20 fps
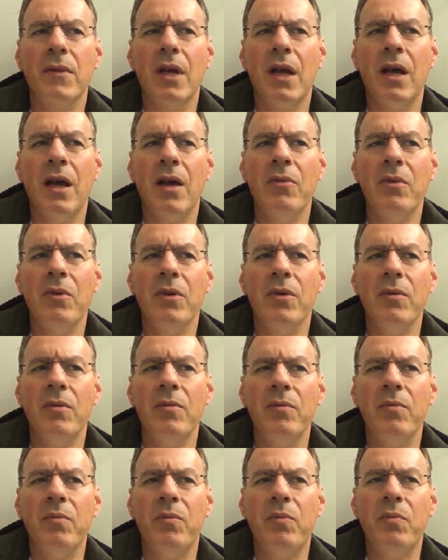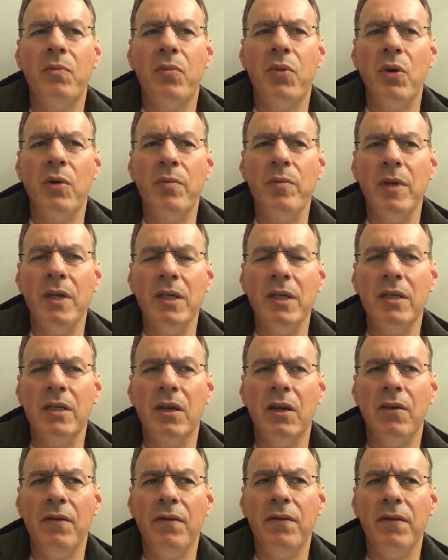I would put
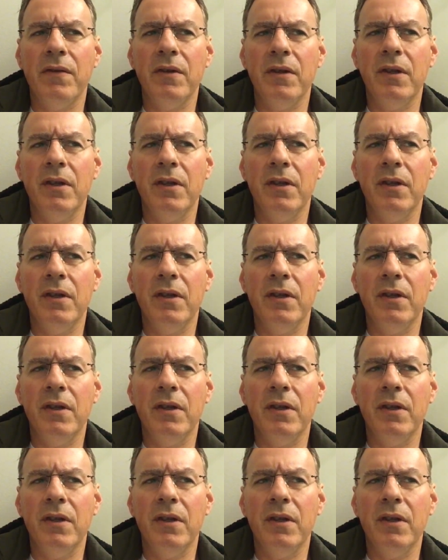myself